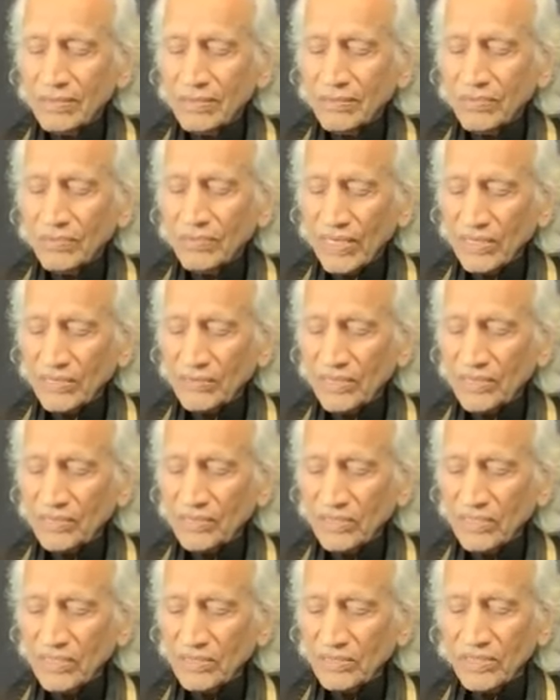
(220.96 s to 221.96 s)
Where
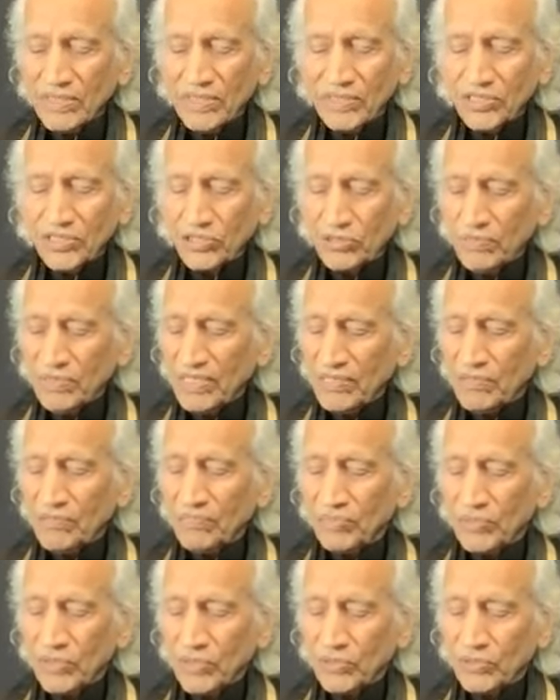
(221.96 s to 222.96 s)
nothing needs to be
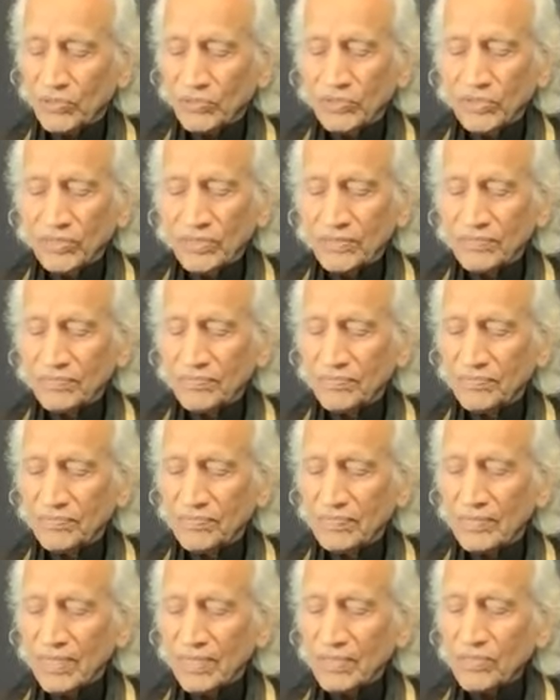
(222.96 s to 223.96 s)
improved,
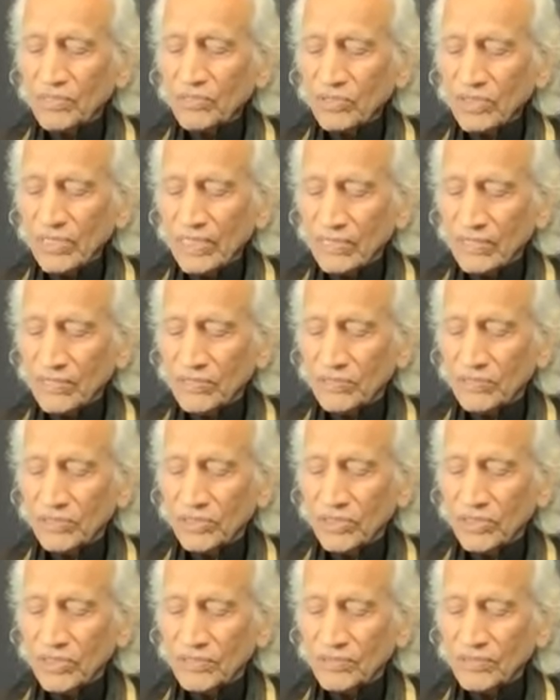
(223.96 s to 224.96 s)
changed,
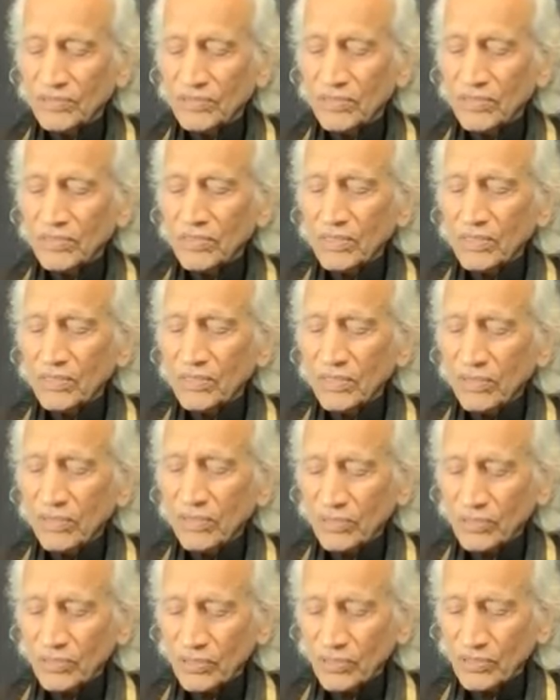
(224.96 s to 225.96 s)

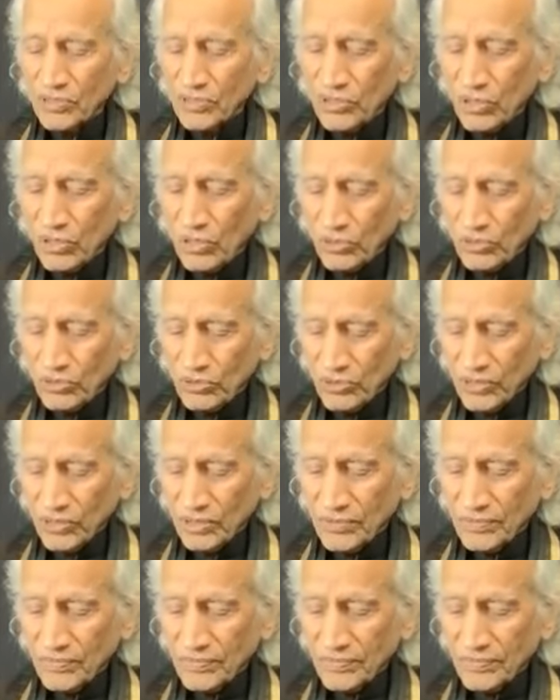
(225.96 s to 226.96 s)
or controlled.
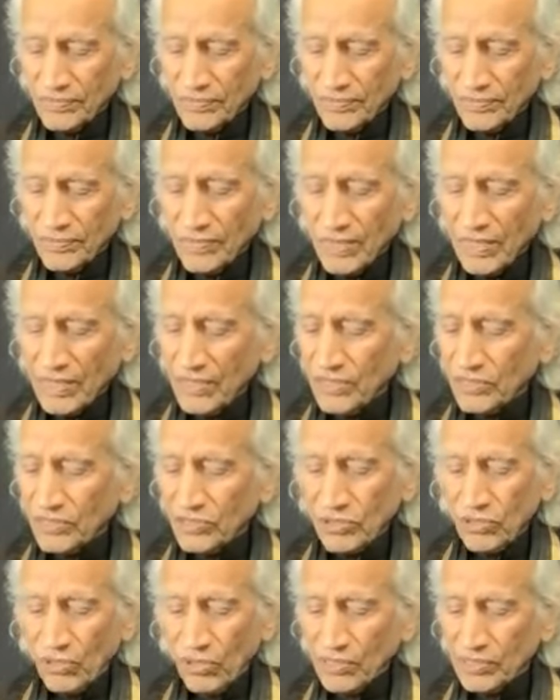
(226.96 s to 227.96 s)
It's
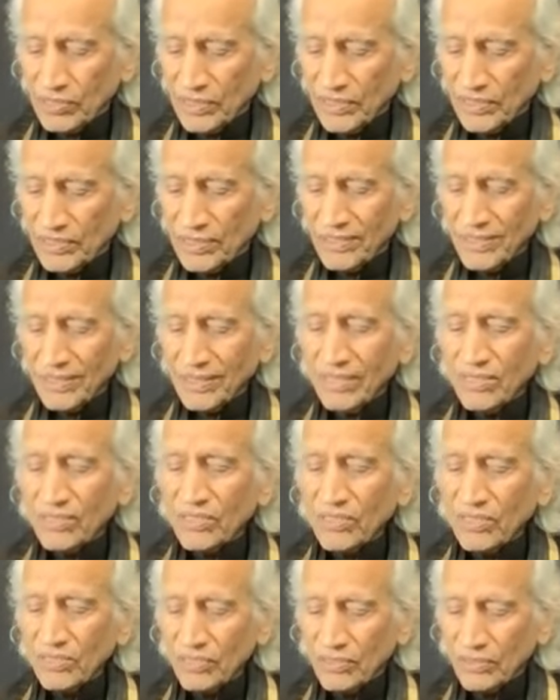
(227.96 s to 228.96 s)
already
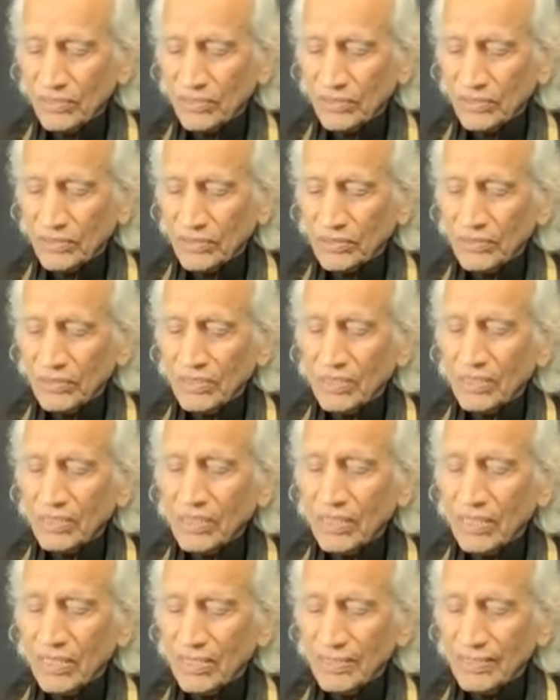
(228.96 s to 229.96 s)
here
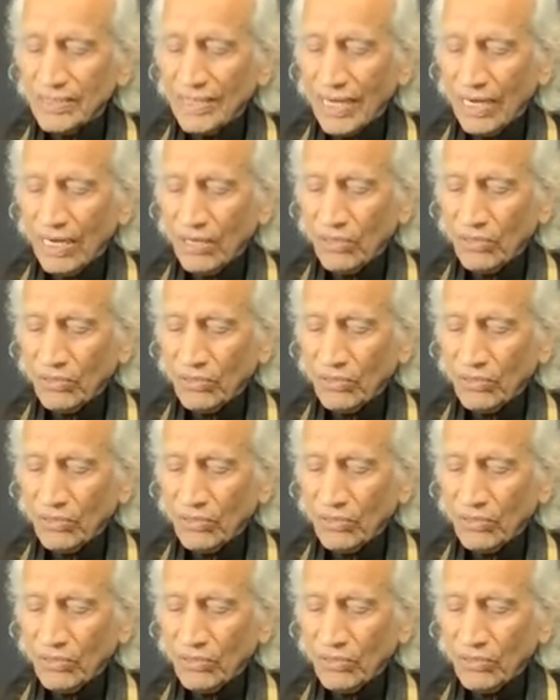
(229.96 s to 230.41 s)
and now.